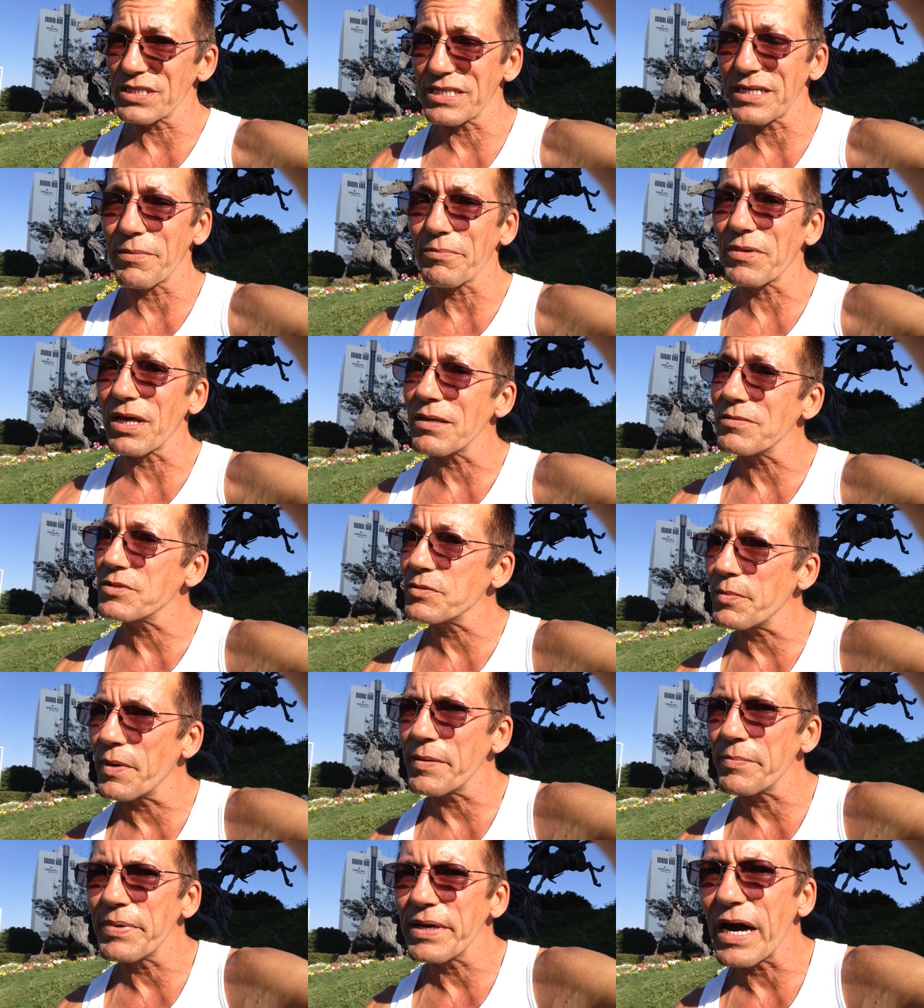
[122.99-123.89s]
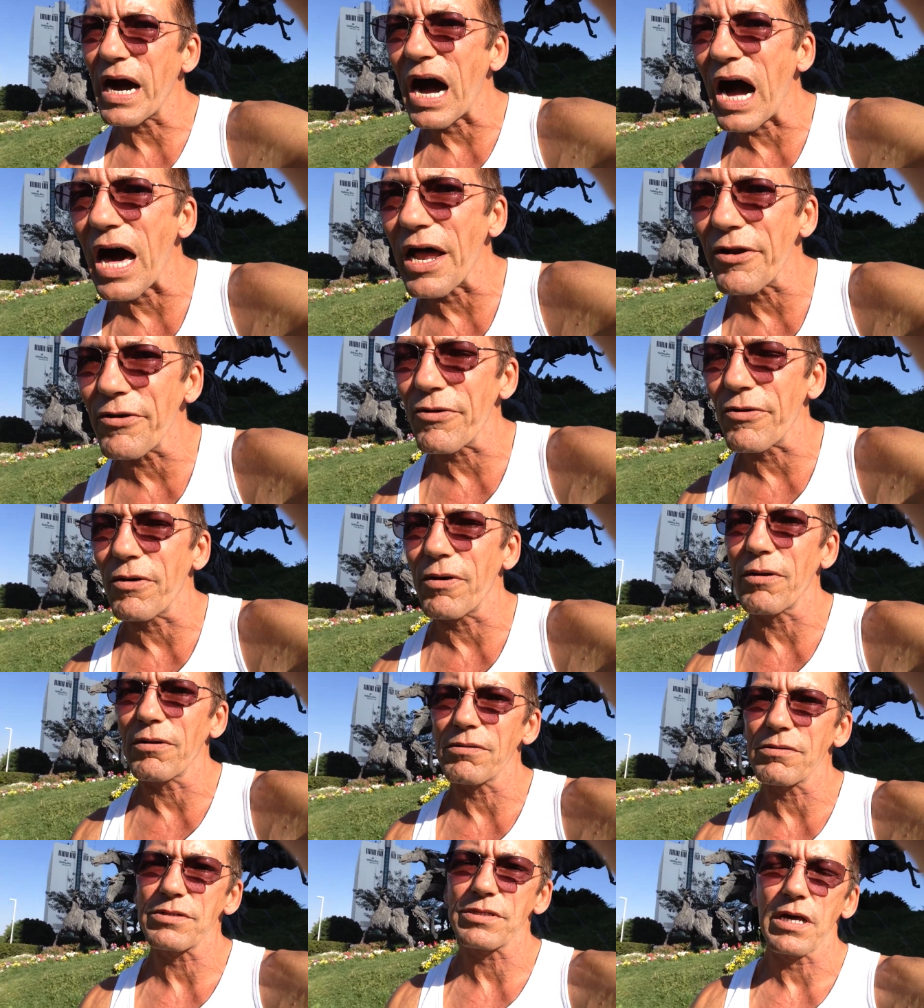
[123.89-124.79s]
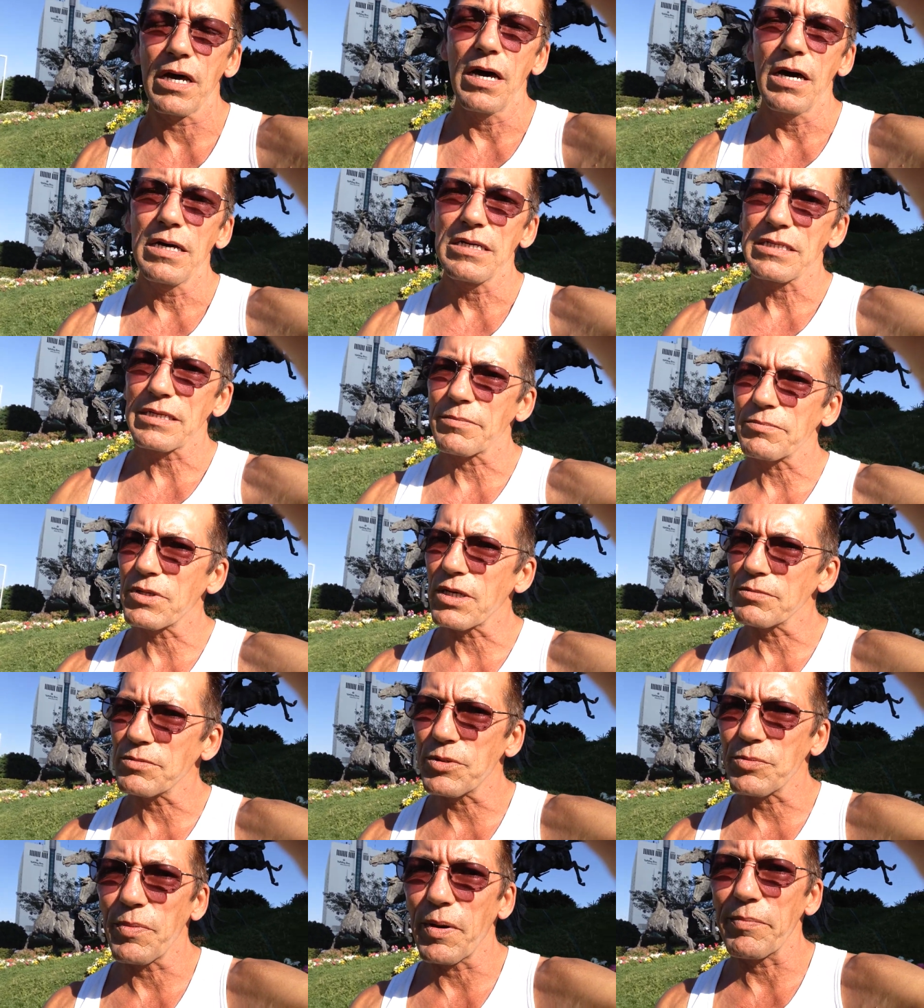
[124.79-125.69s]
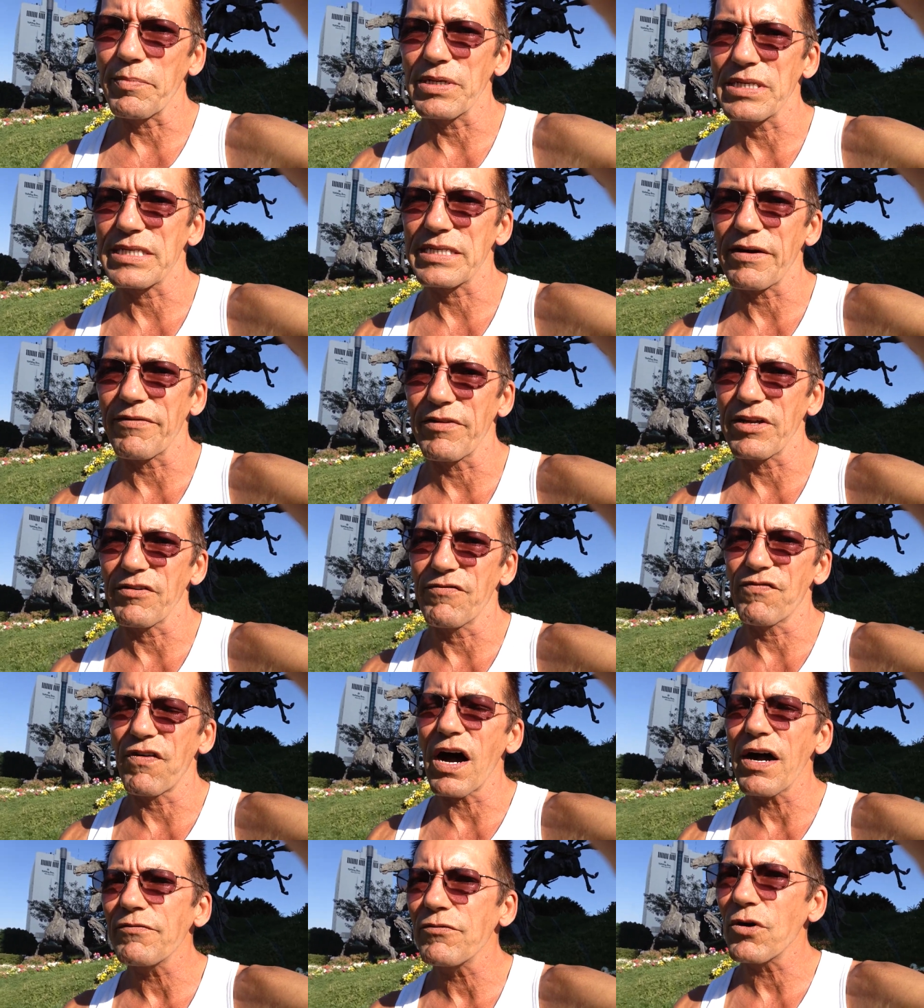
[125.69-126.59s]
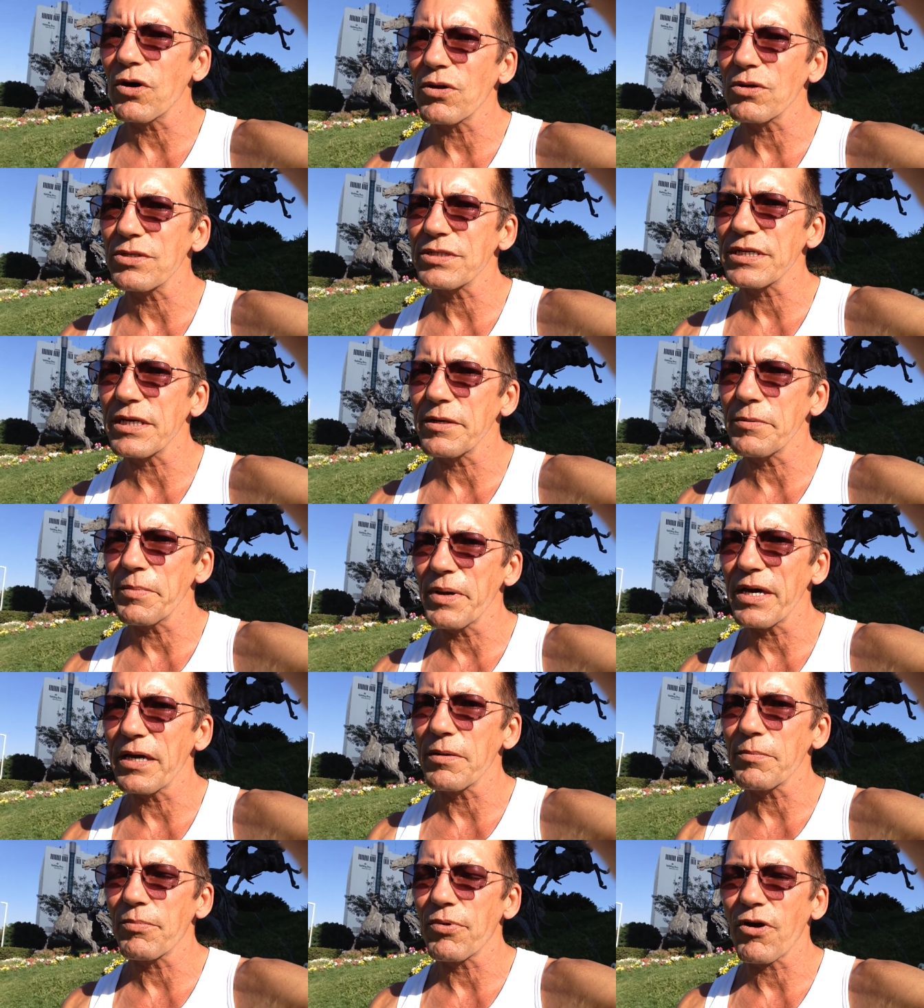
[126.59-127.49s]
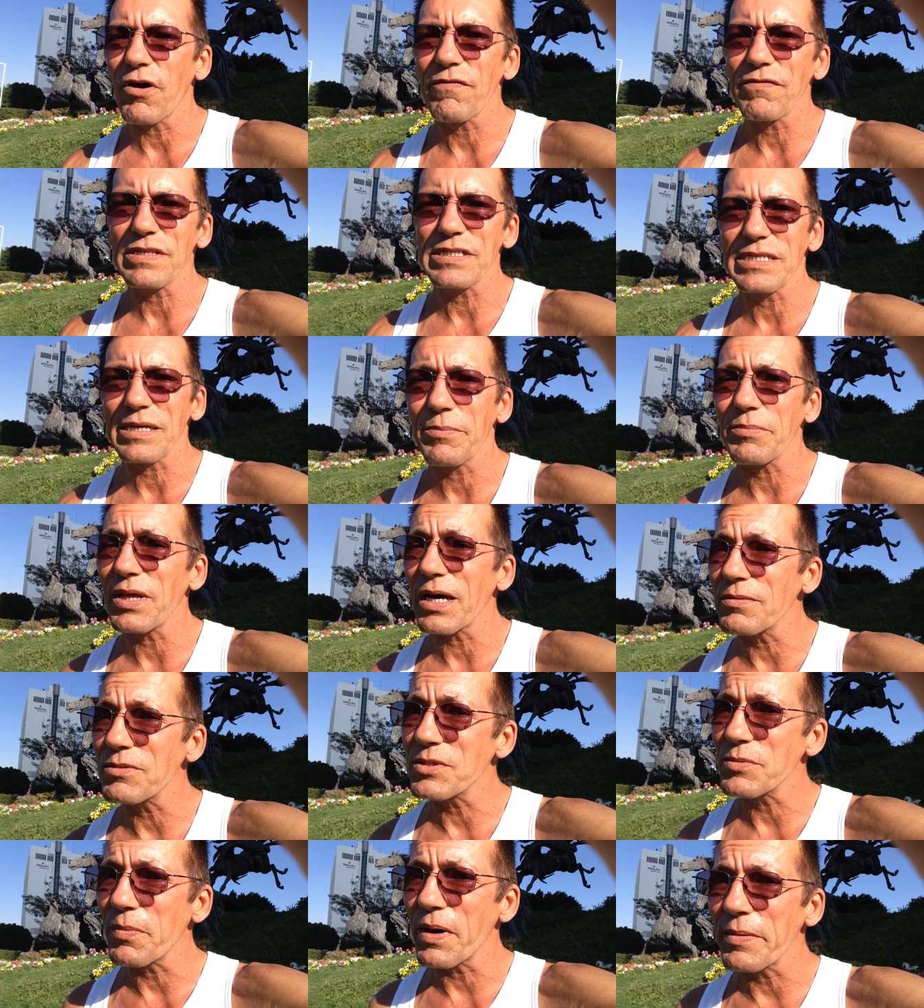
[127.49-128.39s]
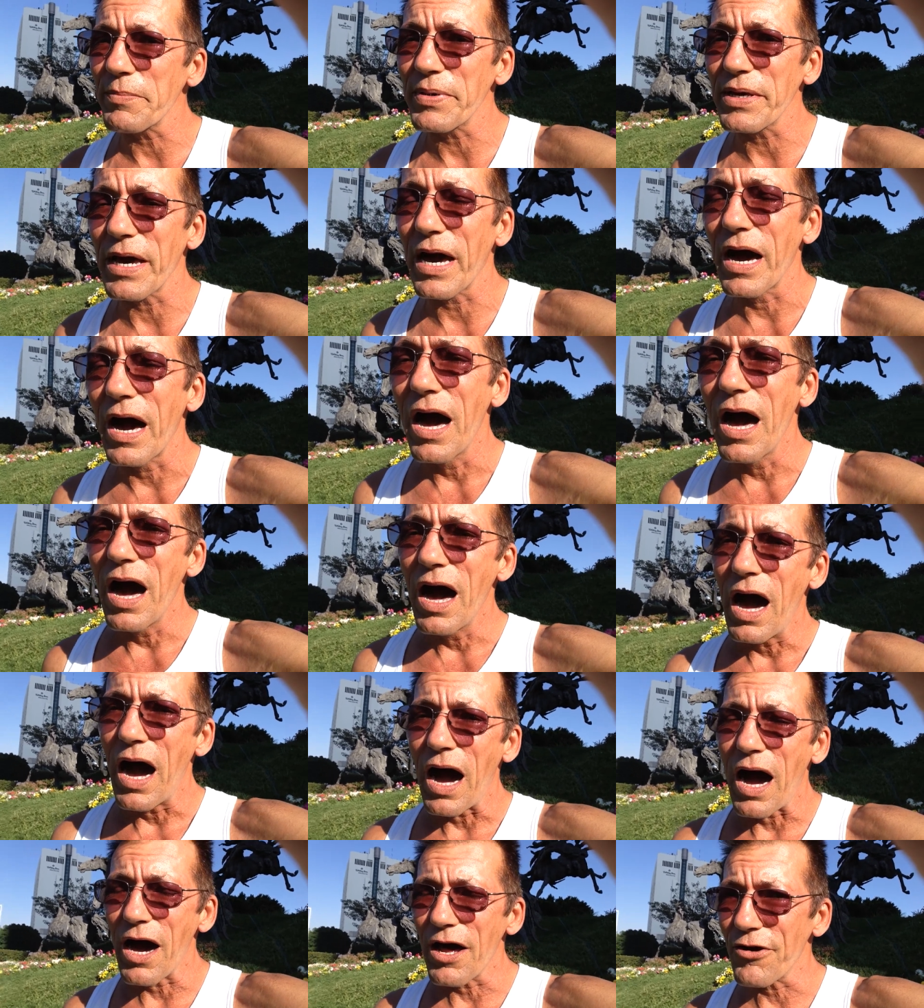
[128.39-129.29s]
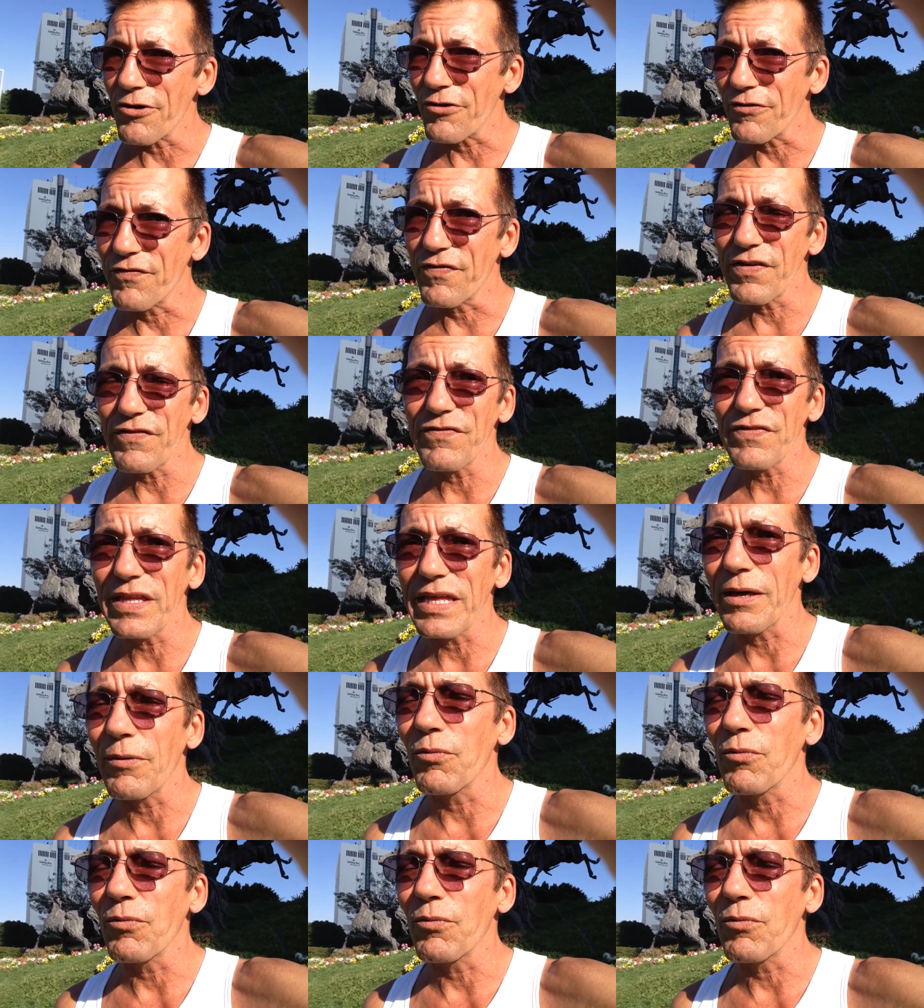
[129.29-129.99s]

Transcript: sometimes it might be a hundred dollars, sometimes it might be seventy-five dollars that you make in profit, sometimes it might be 150.